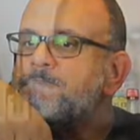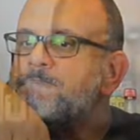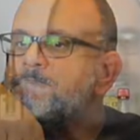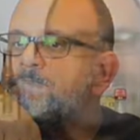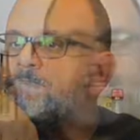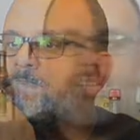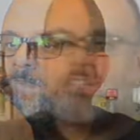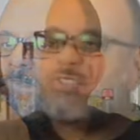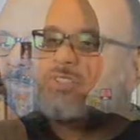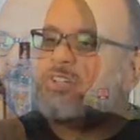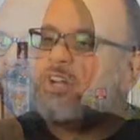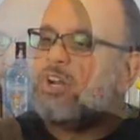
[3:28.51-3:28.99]

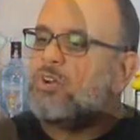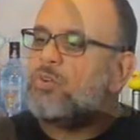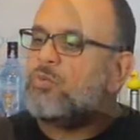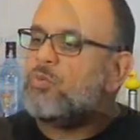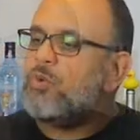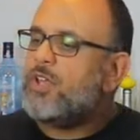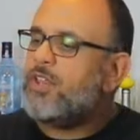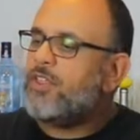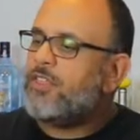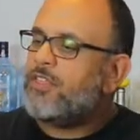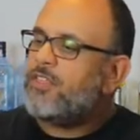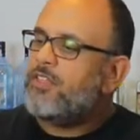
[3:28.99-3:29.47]
Let's start
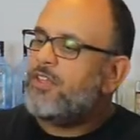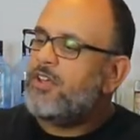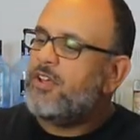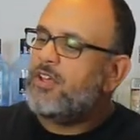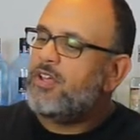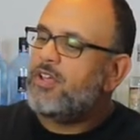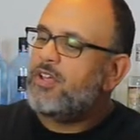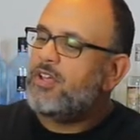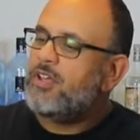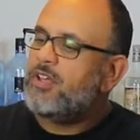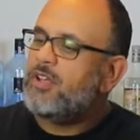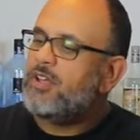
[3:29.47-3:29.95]
with
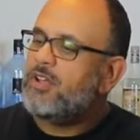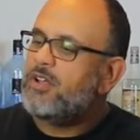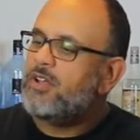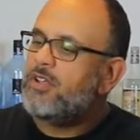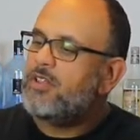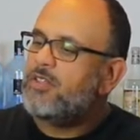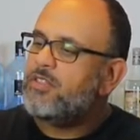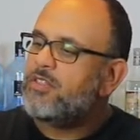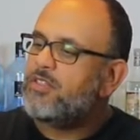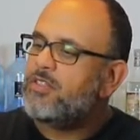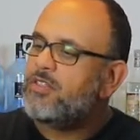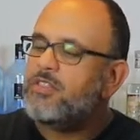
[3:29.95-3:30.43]

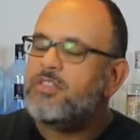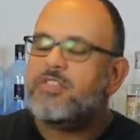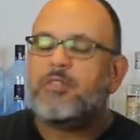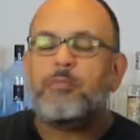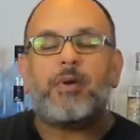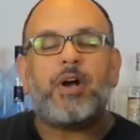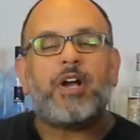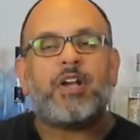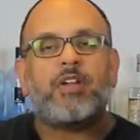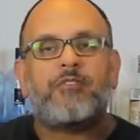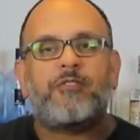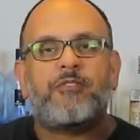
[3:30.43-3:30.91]
the
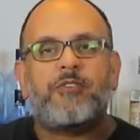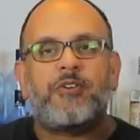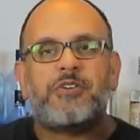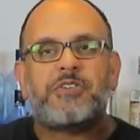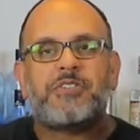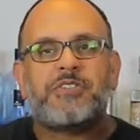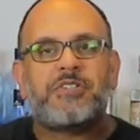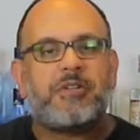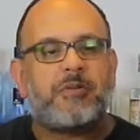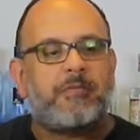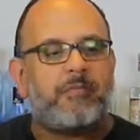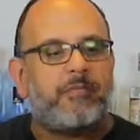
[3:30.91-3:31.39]
bucket
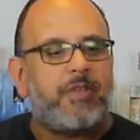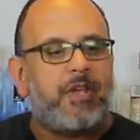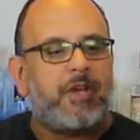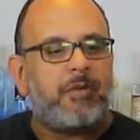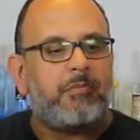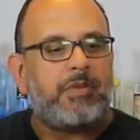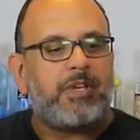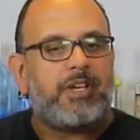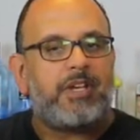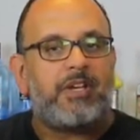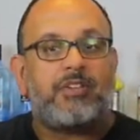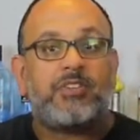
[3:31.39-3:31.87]
first,
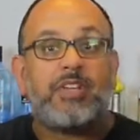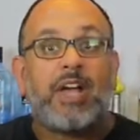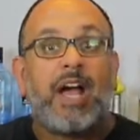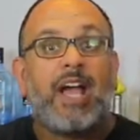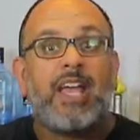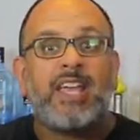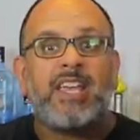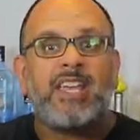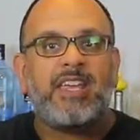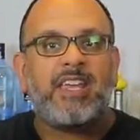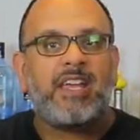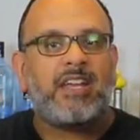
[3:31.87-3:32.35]
because
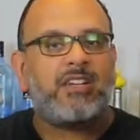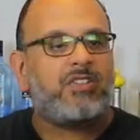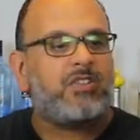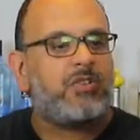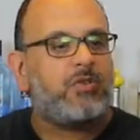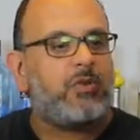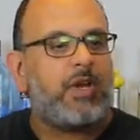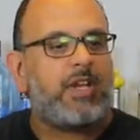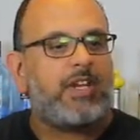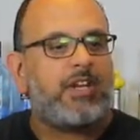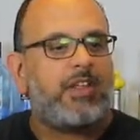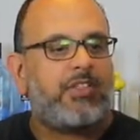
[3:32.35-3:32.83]
I can't
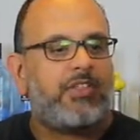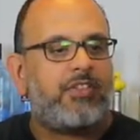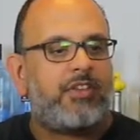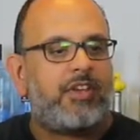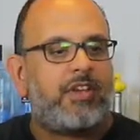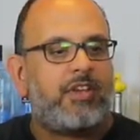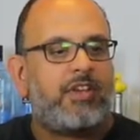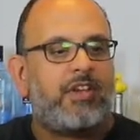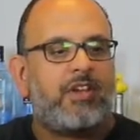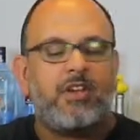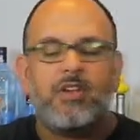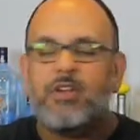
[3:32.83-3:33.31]
do
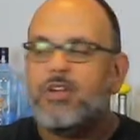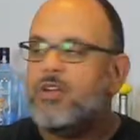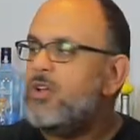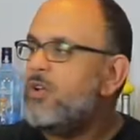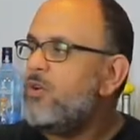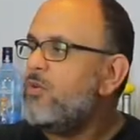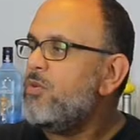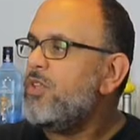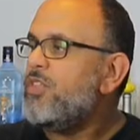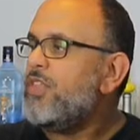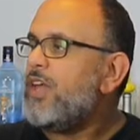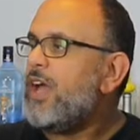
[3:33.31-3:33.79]
anything
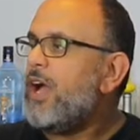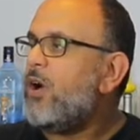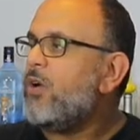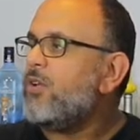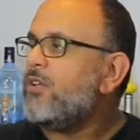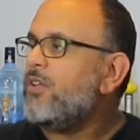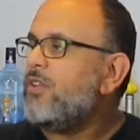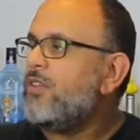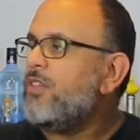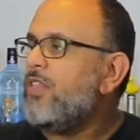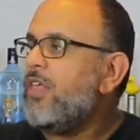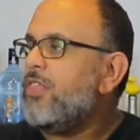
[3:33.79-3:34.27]

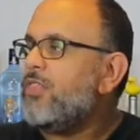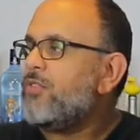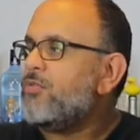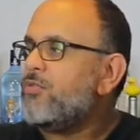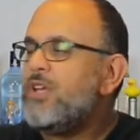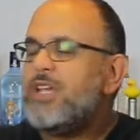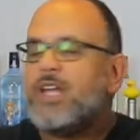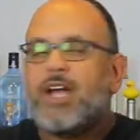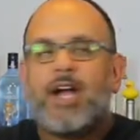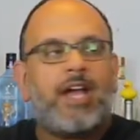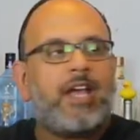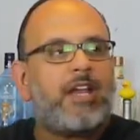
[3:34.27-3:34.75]
without the
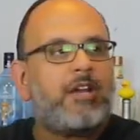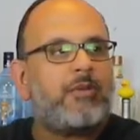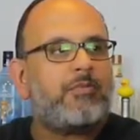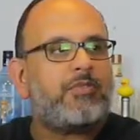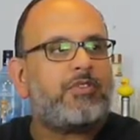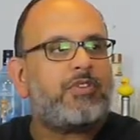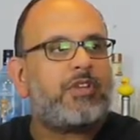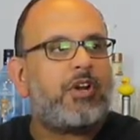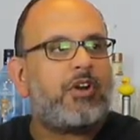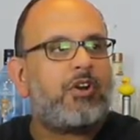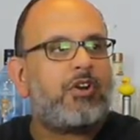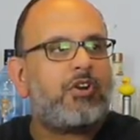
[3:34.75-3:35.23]
3
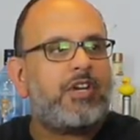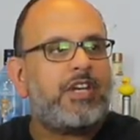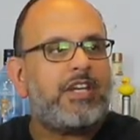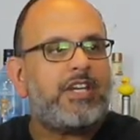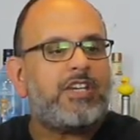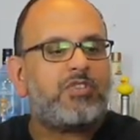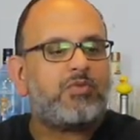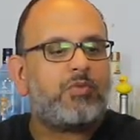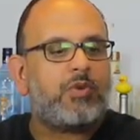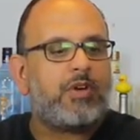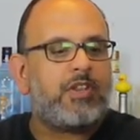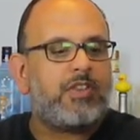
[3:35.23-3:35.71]
items that are in
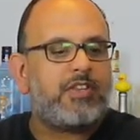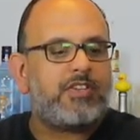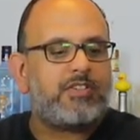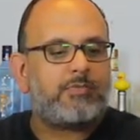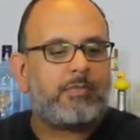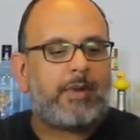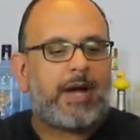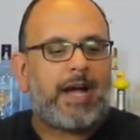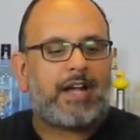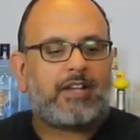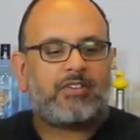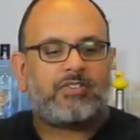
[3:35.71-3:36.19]
each one of these
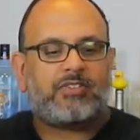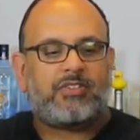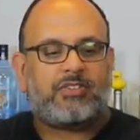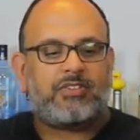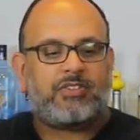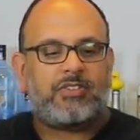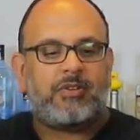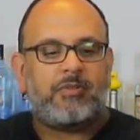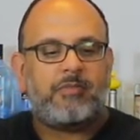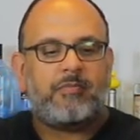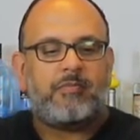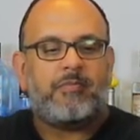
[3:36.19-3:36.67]

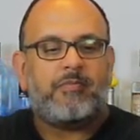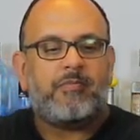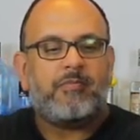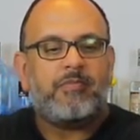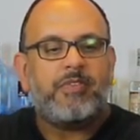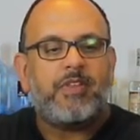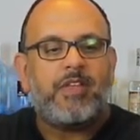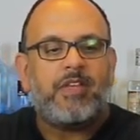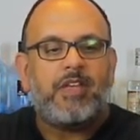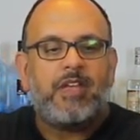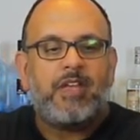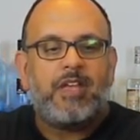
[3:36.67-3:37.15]
boxes.
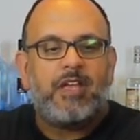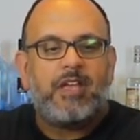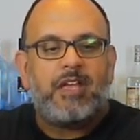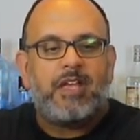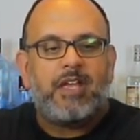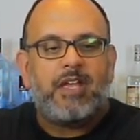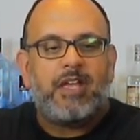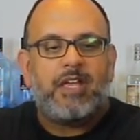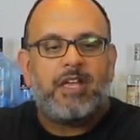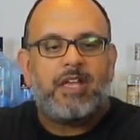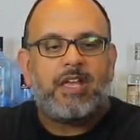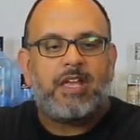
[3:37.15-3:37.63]

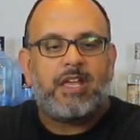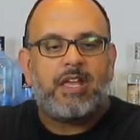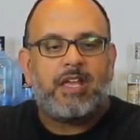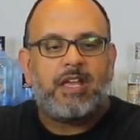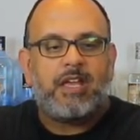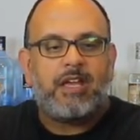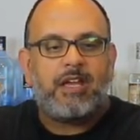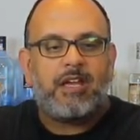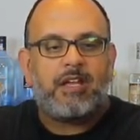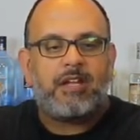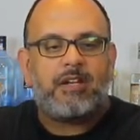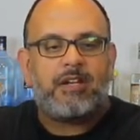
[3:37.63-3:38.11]

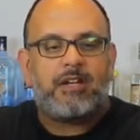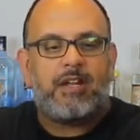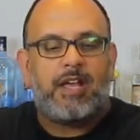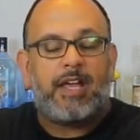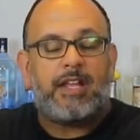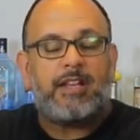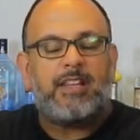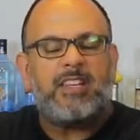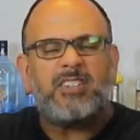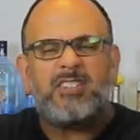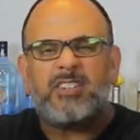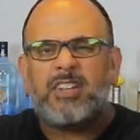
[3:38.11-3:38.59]
And
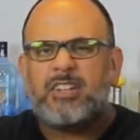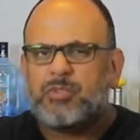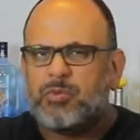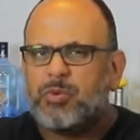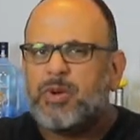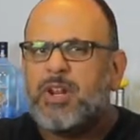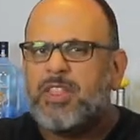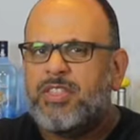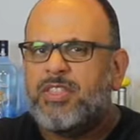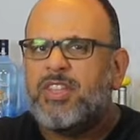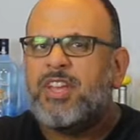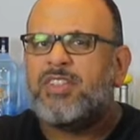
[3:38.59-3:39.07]
at least that's
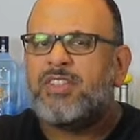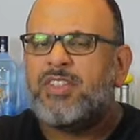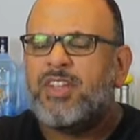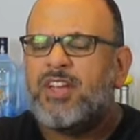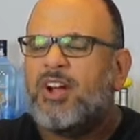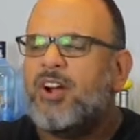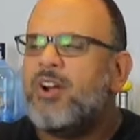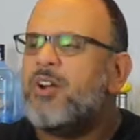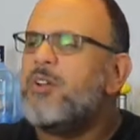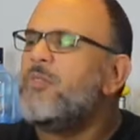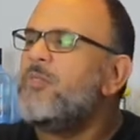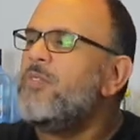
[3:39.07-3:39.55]
what I think they
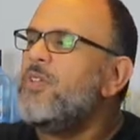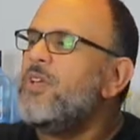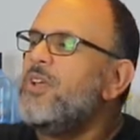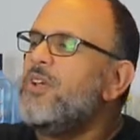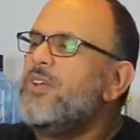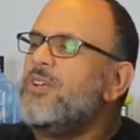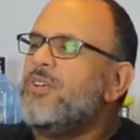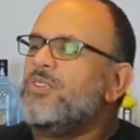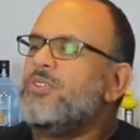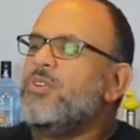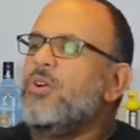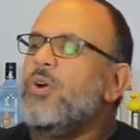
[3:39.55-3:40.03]
are.
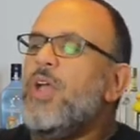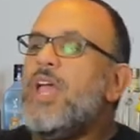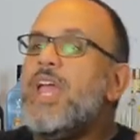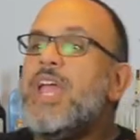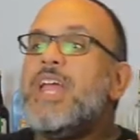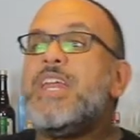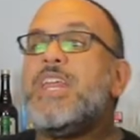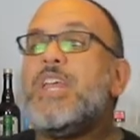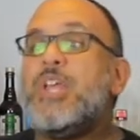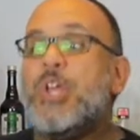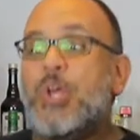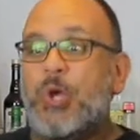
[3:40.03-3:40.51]
So
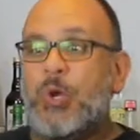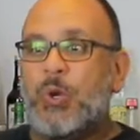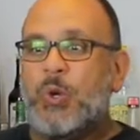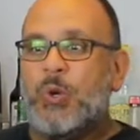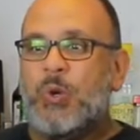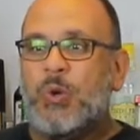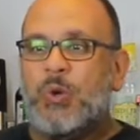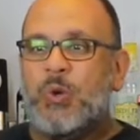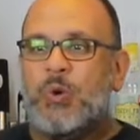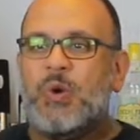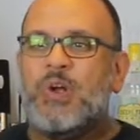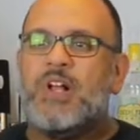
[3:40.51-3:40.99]

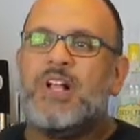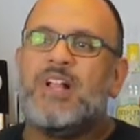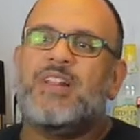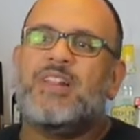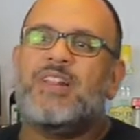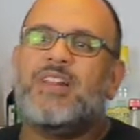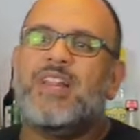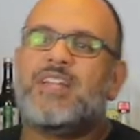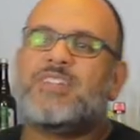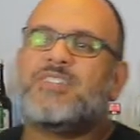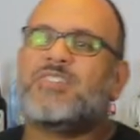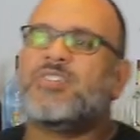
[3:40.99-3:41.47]
anywho,
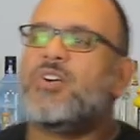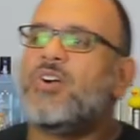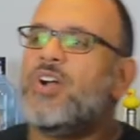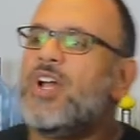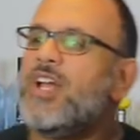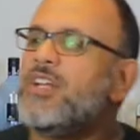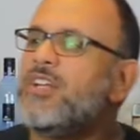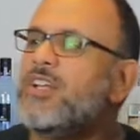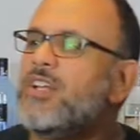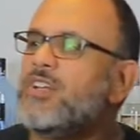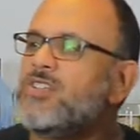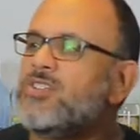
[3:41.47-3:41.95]
let's go
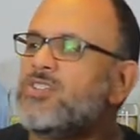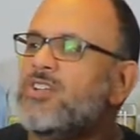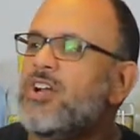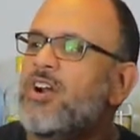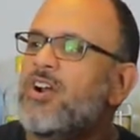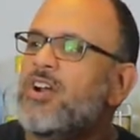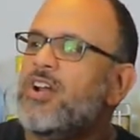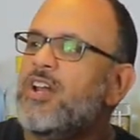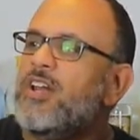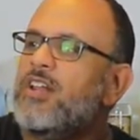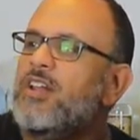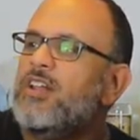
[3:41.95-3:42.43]
ahead and get
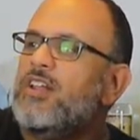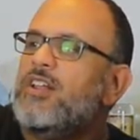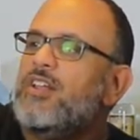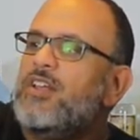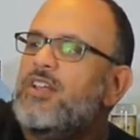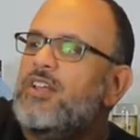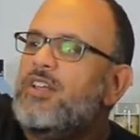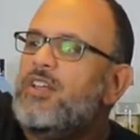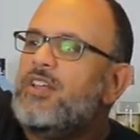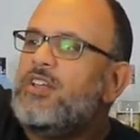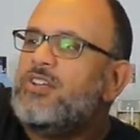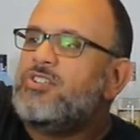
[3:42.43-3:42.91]
started.
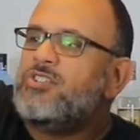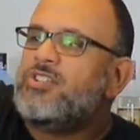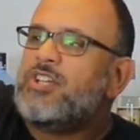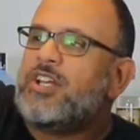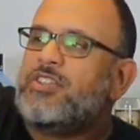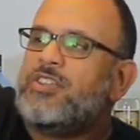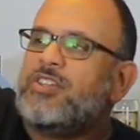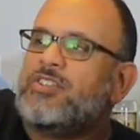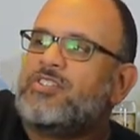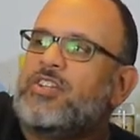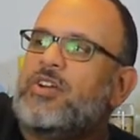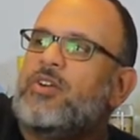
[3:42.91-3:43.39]

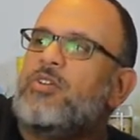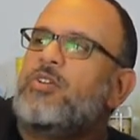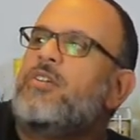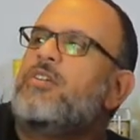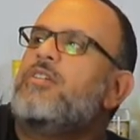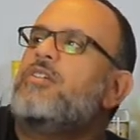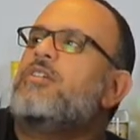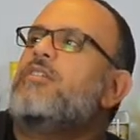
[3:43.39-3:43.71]
Check this out.